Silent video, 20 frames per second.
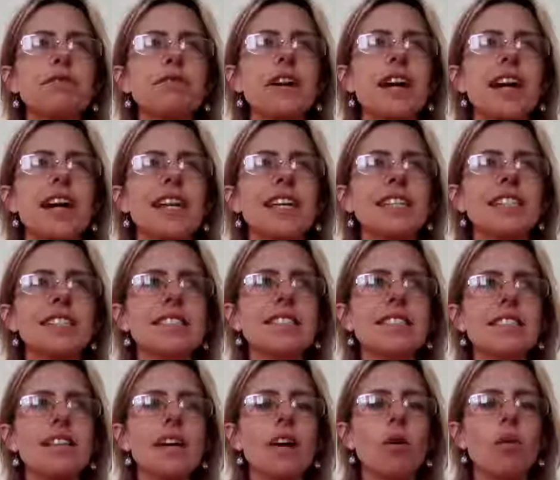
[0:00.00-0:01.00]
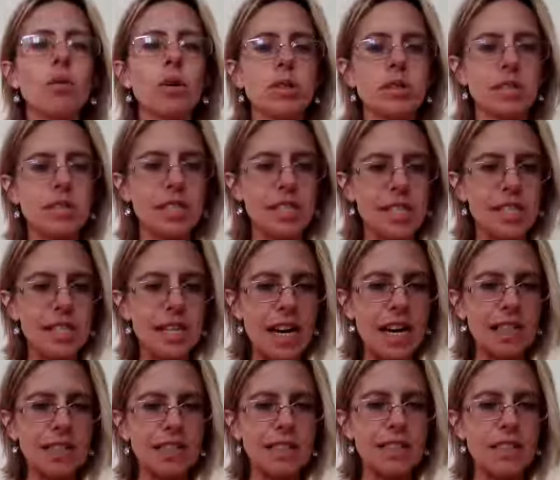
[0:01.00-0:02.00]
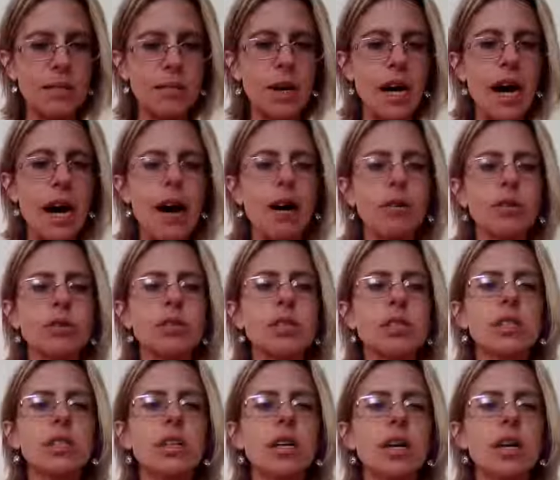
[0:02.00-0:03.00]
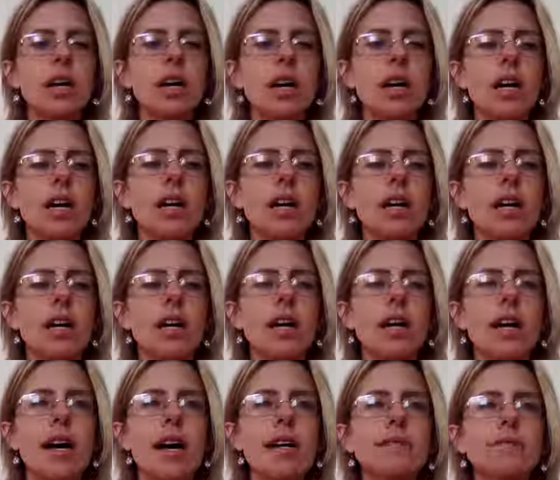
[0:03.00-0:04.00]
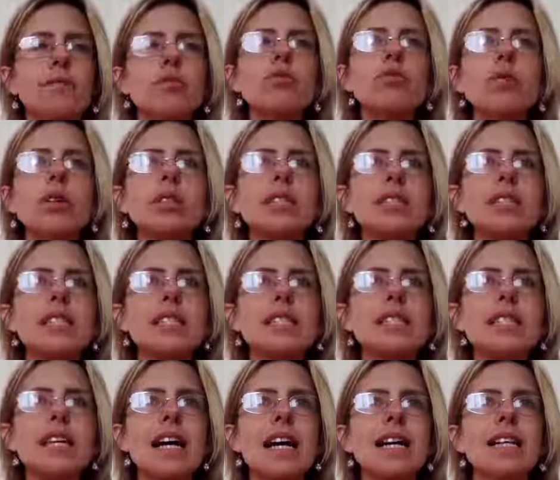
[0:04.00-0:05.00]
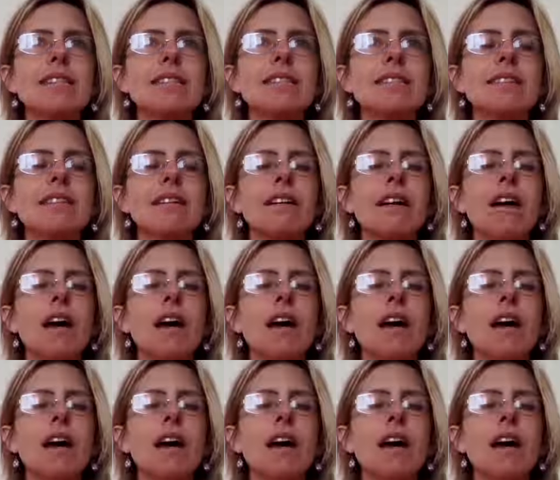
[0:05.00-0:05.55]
find what the site is about and to understand